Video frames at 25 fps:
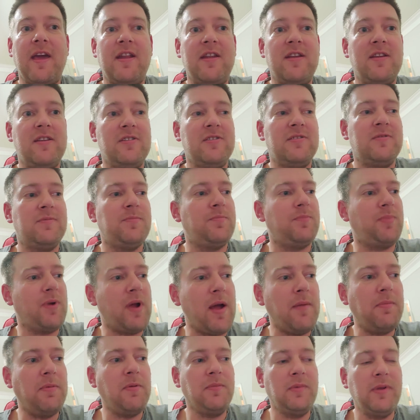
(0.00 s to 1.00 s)
is
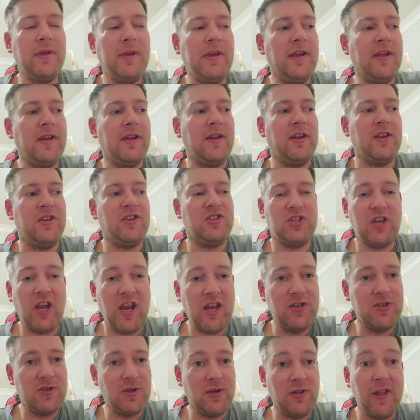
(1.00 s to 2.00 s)
probably going to
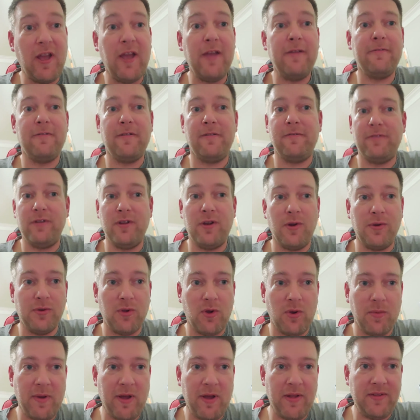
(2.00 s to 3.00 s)
change your life if you don't
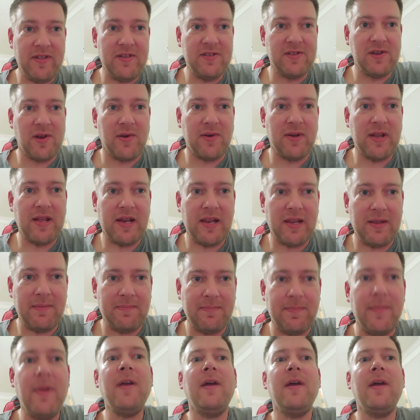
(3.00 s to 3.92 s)
know about these already.